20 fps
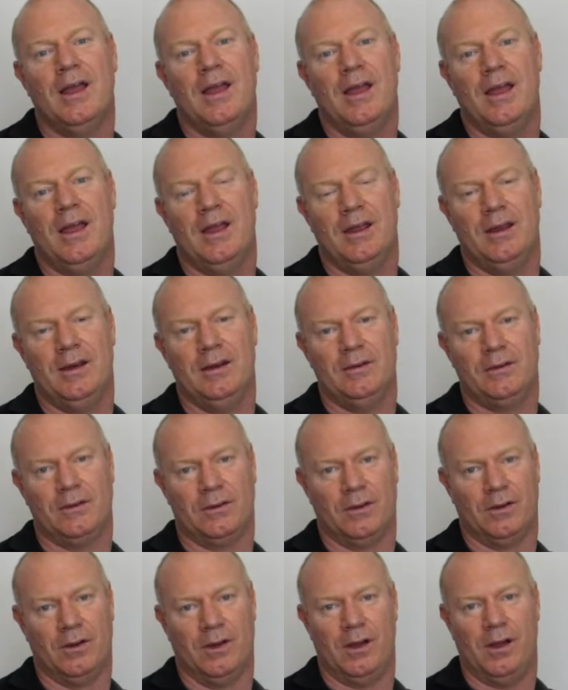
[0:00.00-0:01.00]

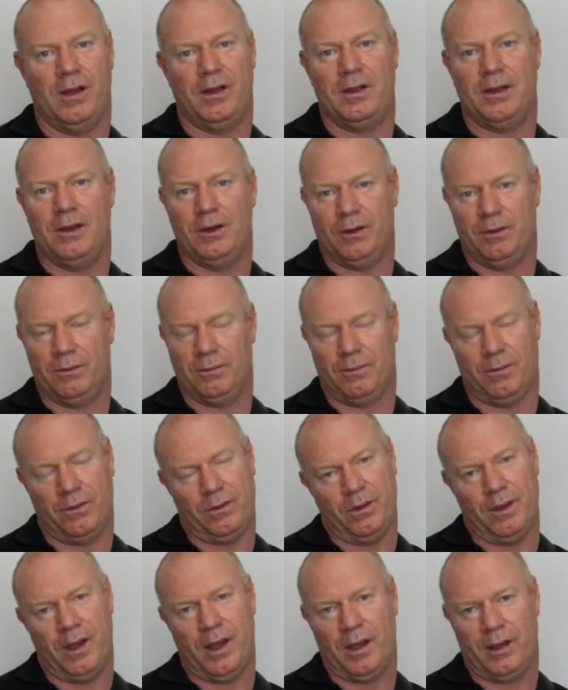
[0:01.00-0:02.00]
and you know,
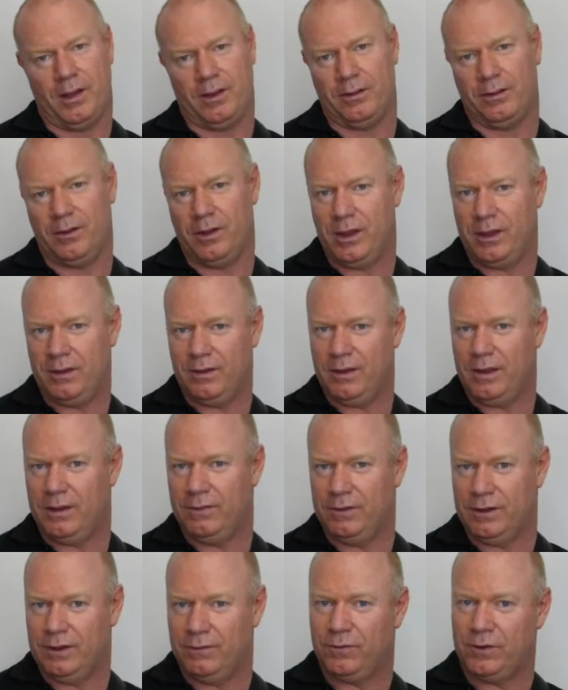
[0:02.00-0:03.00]

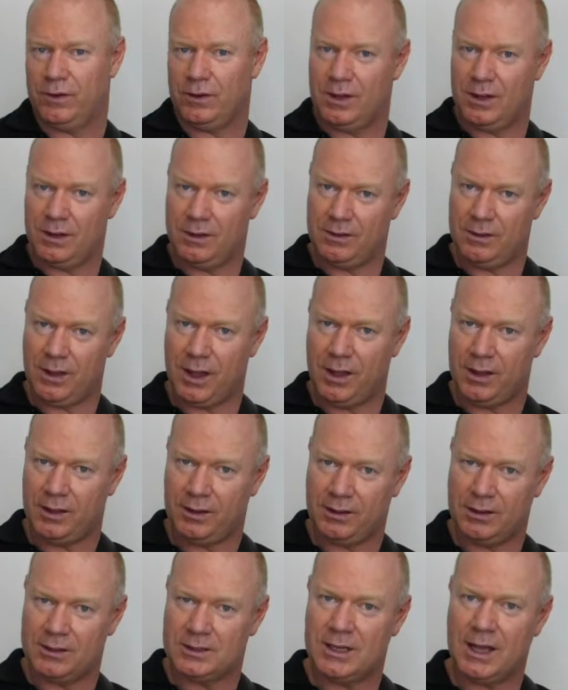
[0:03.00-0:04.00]
even if you get
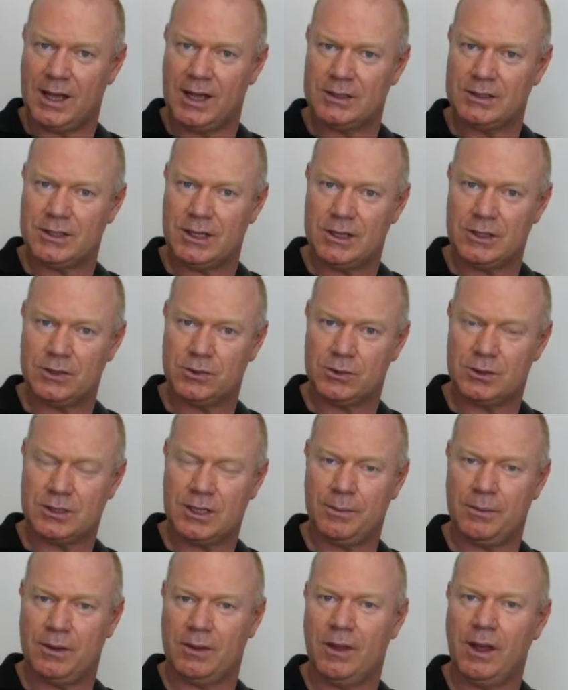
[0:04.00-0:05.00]
a guitar teacher or
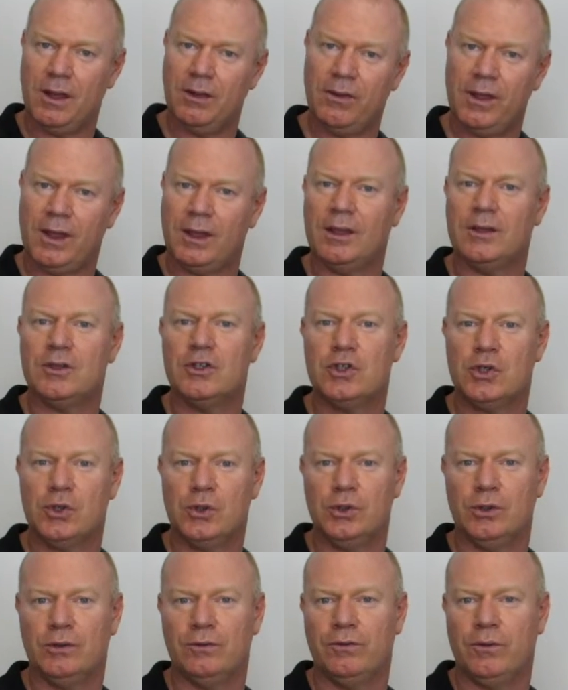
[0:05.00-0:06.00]
something, that they can
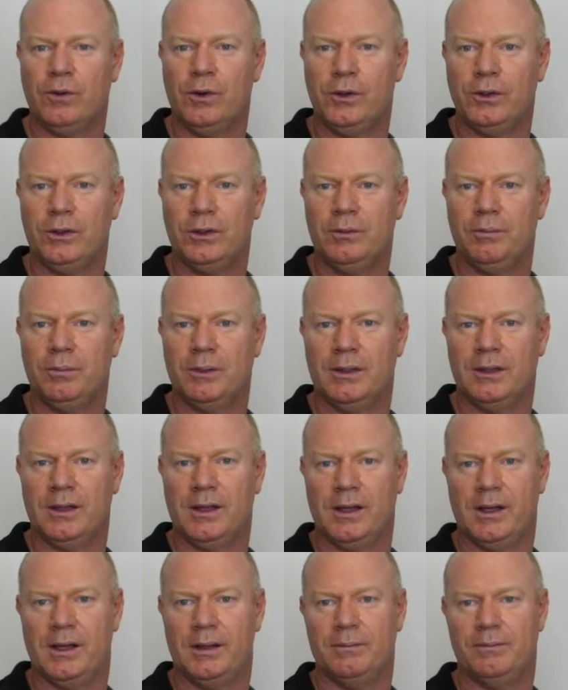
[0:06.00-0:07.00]
tune it for you, but
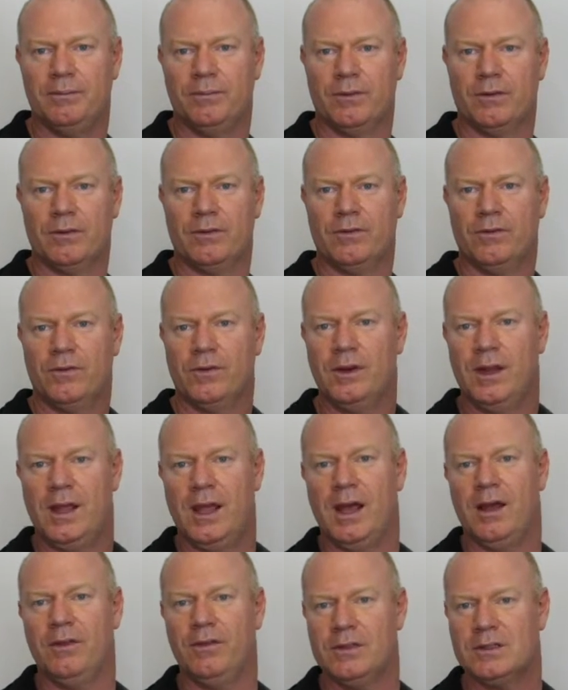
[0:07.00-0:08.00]
for
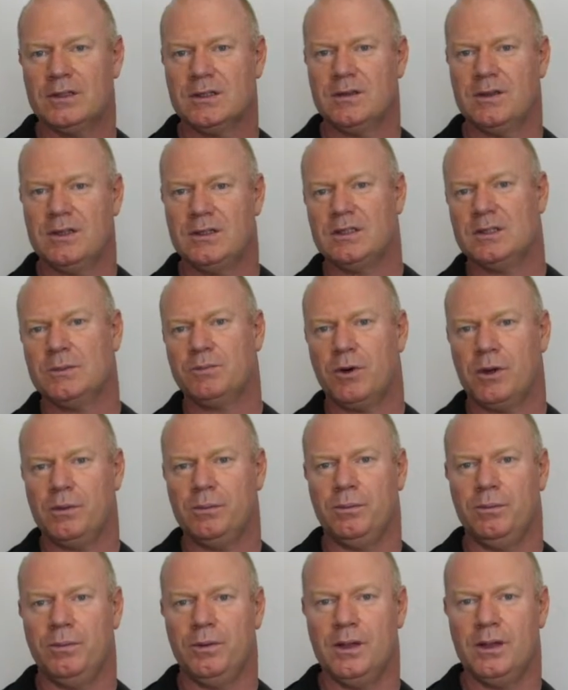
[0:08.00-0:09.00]
now this is
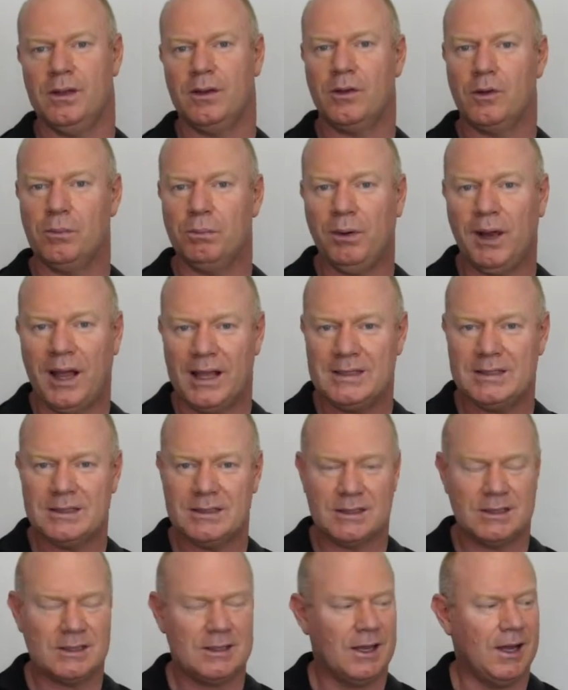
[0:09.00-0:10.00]
probably a good place
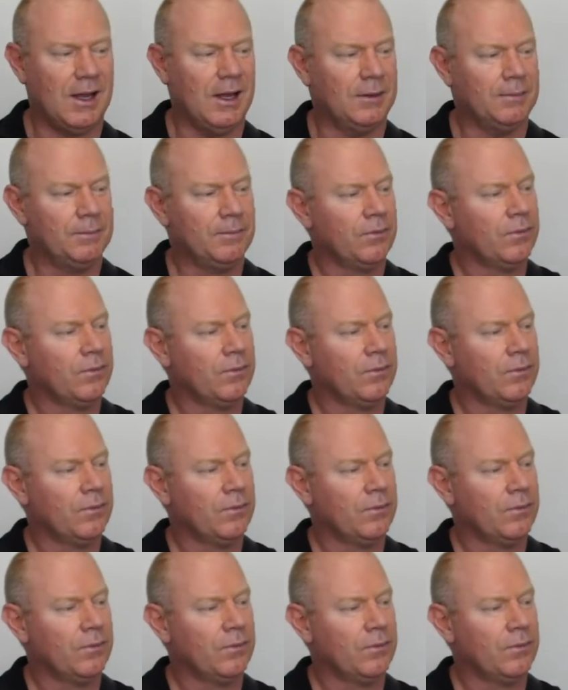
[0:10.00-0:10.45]
to start.